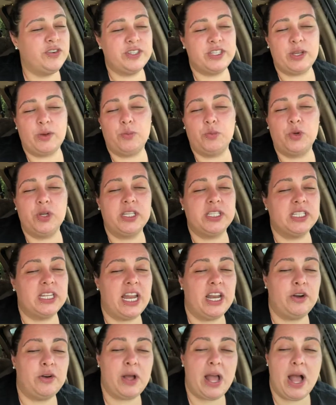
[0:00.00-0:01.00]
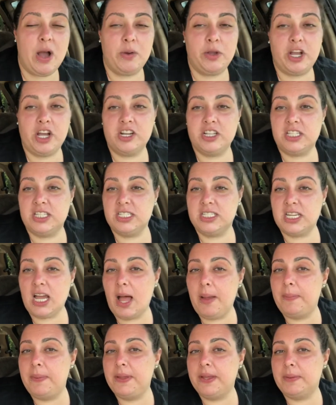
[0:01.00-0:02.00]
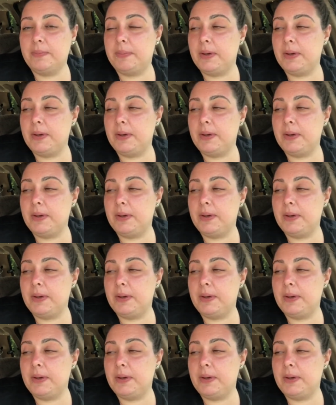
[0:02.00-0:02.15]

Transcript: For some reason, I don't know how we got into the topic,